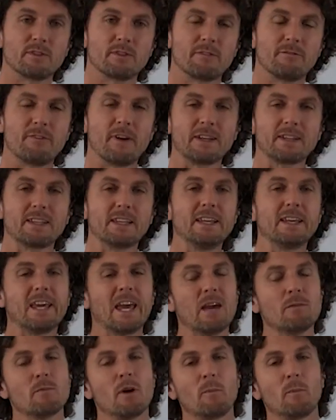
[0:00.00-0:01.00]
The fact that he
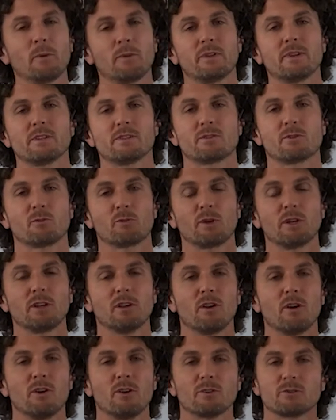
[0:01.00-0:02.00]
came up with these three
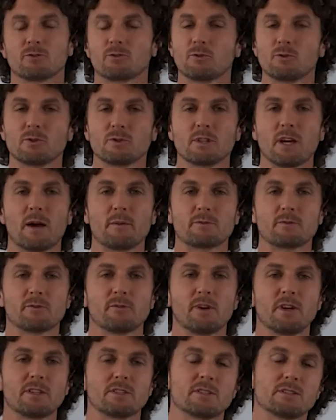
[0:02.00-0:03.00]
laws through his
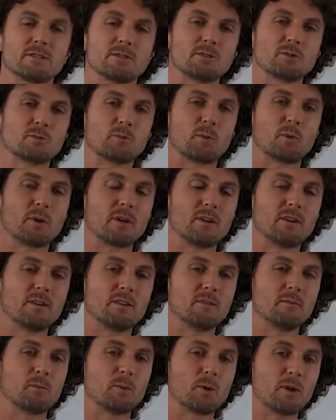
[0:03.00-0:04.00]
observations is
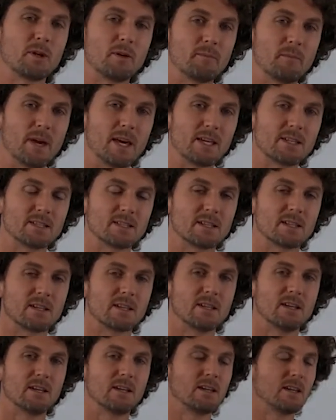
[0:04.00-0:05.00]
pretty amazing.
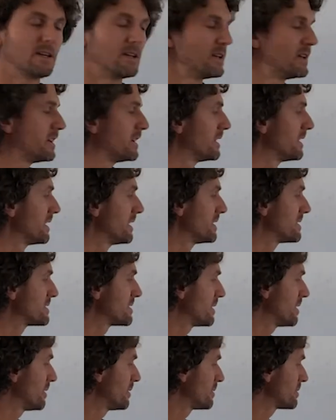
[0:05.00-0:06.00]
And
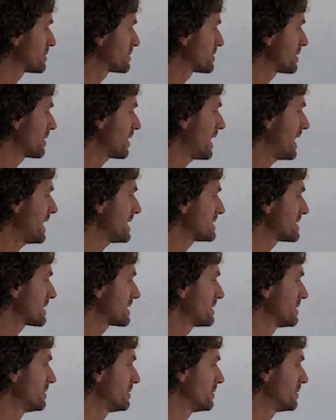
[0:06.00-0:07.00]
so Sir Isaac
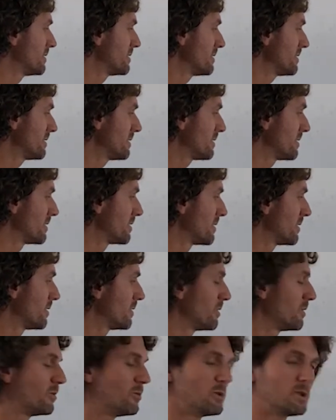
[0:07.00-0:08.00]
Newton,
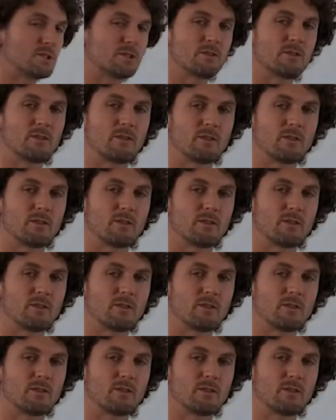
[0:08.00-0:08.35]
which